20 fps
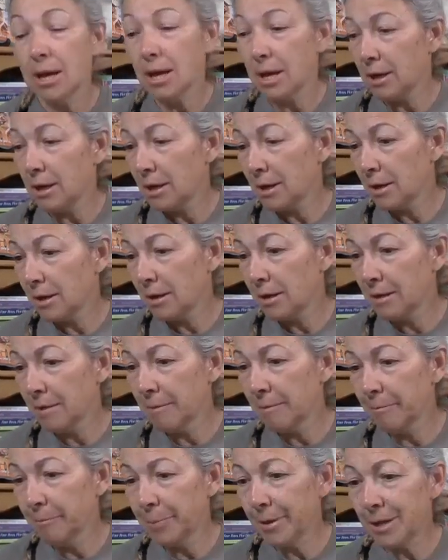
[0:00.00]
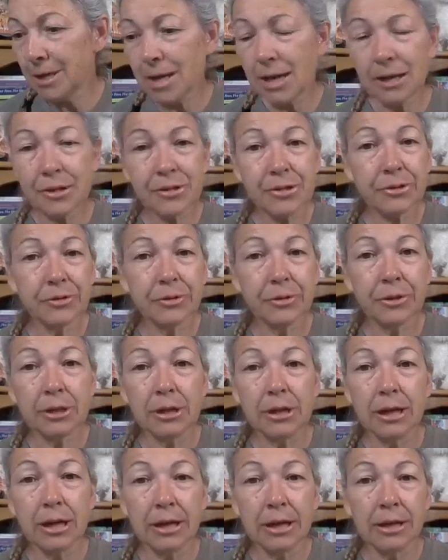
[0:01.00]
But yeah,
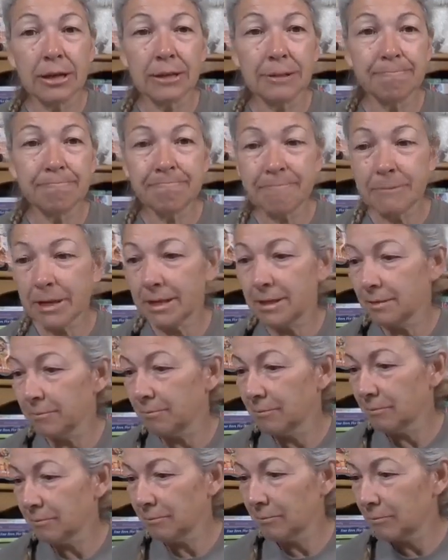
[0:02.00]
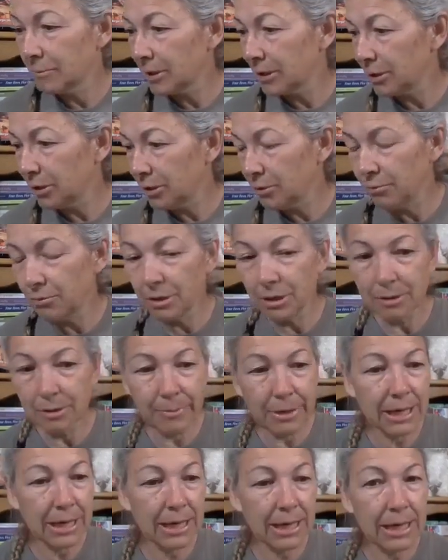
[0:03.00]
certainly I can get Hugh to give
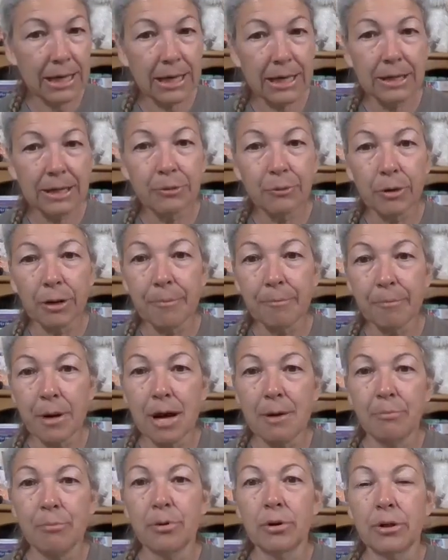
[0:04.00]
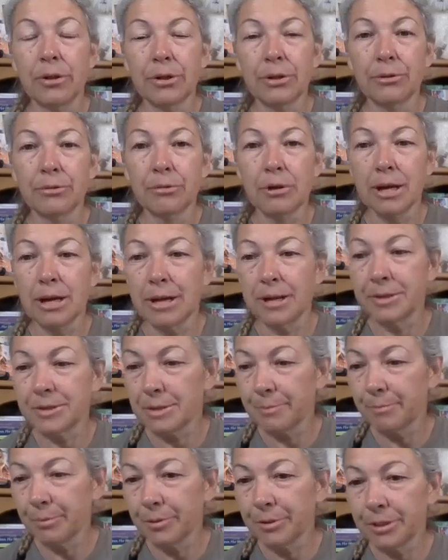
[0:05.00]
me a hand. We can pop one of the little guys
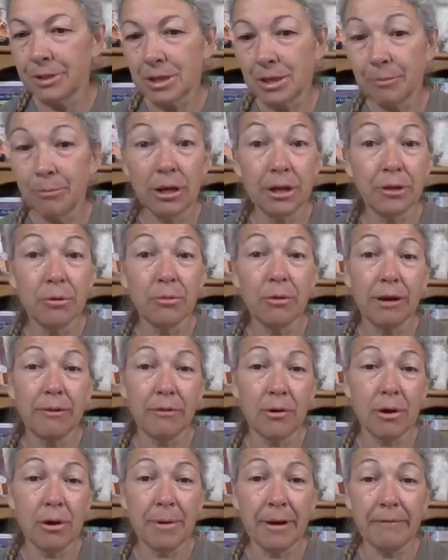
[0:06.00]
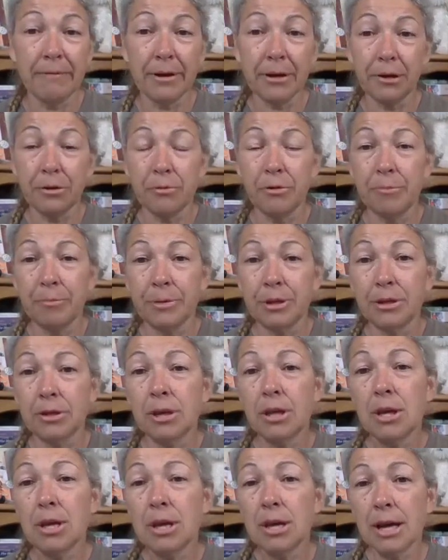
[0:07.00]
up on the table. I don't have all my vet equipment,
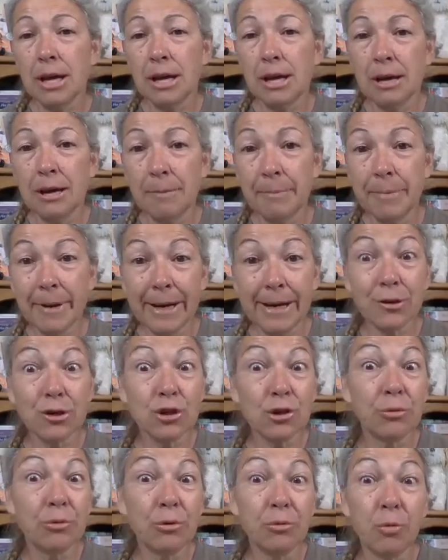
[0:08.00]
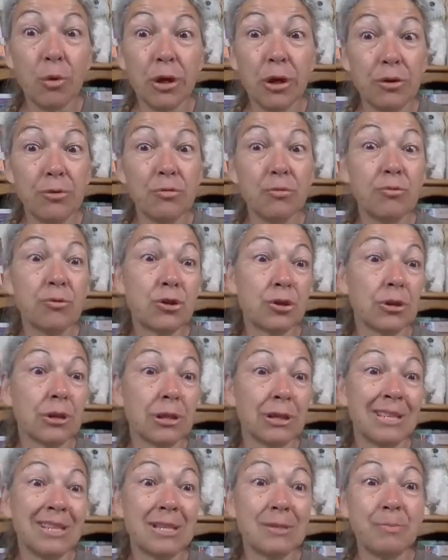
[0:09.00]
but I can show you what you should
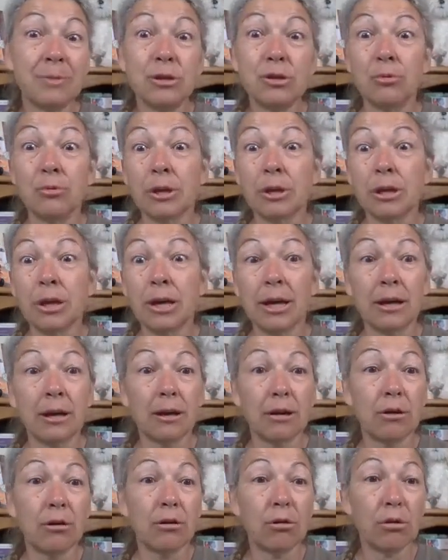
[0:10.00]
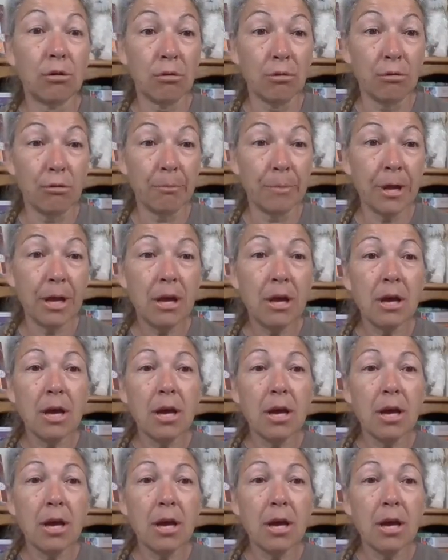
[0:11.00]
at least be doing at home.